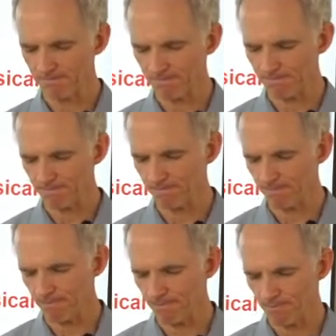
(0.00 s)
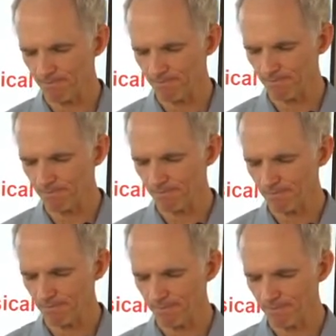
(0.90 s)

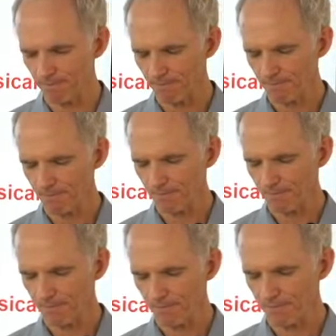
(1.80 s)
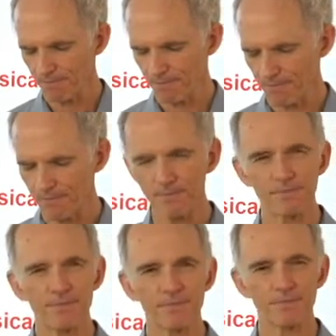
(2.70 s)

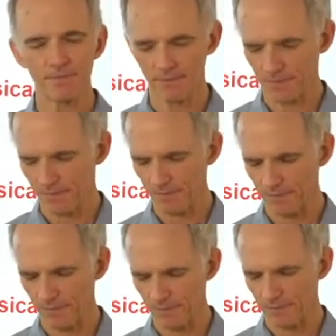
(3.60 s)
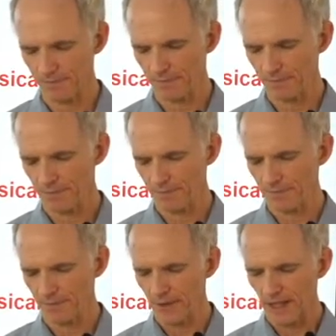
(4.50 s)
No one is speaking in this clip.